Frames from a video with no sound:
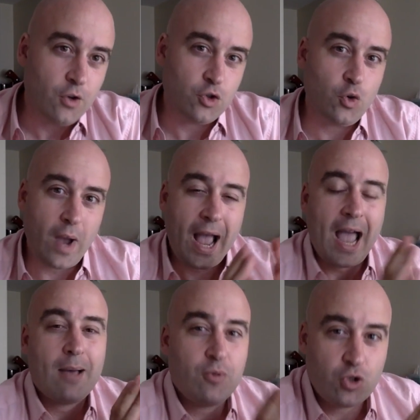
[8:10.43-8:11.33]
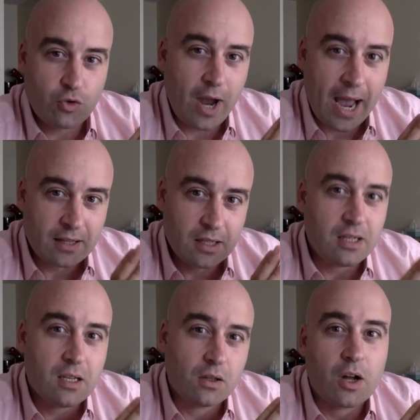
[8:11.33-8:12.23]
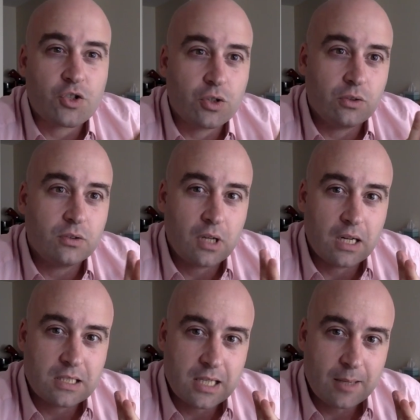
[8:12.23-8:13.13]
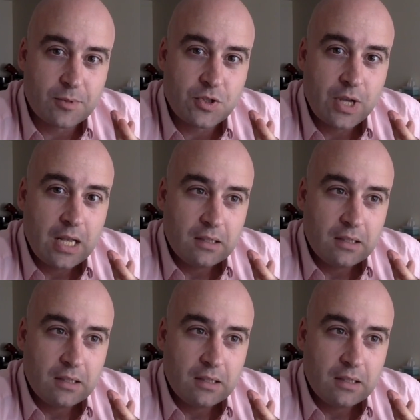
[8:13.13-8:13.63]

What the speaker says: to abstract ideological concepts